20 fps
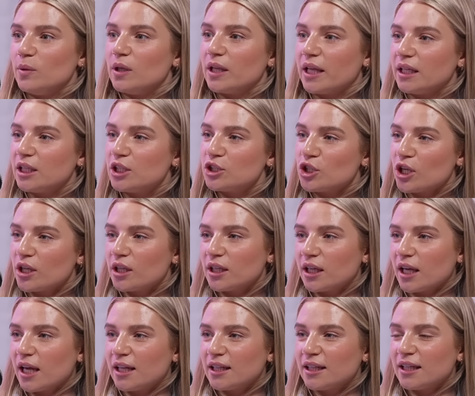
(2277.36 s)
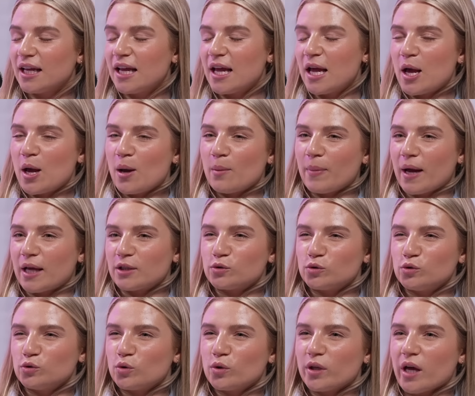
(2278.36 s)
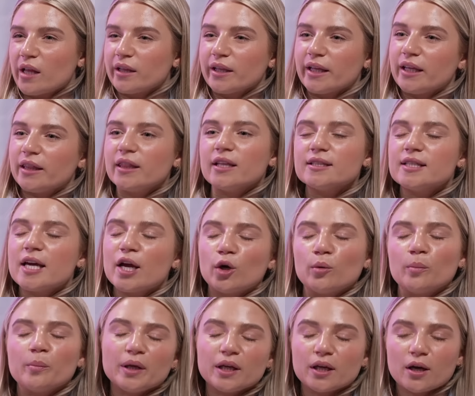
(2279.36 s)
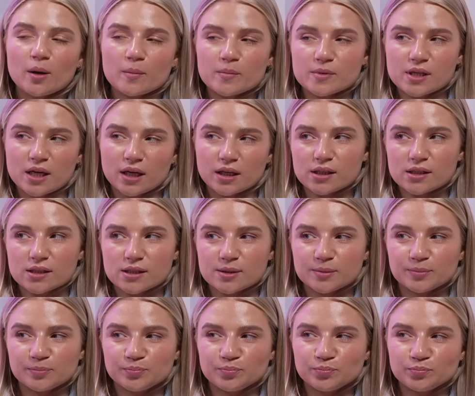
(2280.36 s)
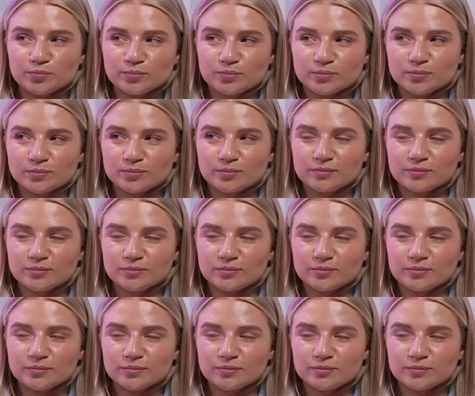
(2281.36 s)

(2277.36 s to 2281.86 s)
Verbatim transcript: we like each other again. But I don't know that I like the term makeup sex. Yeah. But